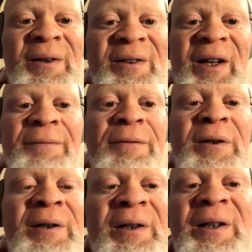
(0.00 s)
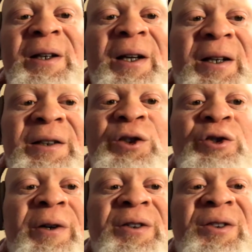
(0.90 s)
Definitely
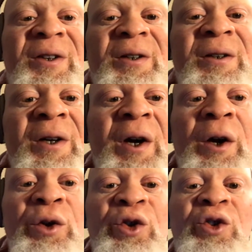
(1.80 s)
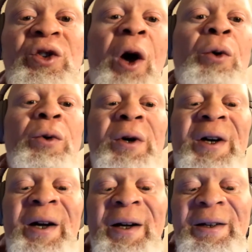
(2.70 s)
interesting. So,
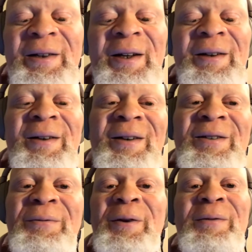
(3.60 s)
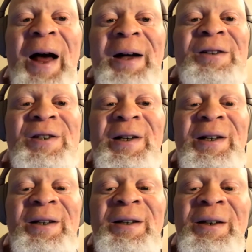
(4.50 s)
the, this film
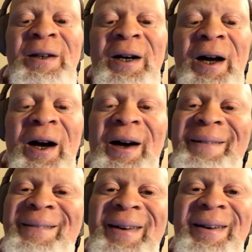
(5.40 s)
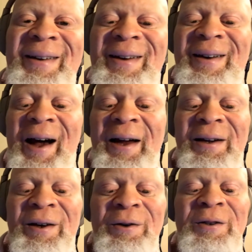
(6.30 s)
actually, it, it kind
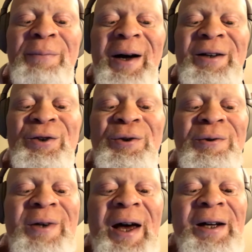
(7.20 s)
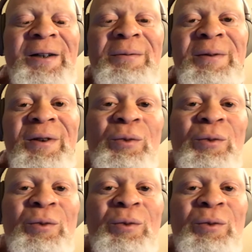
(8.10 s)
of goes by two names.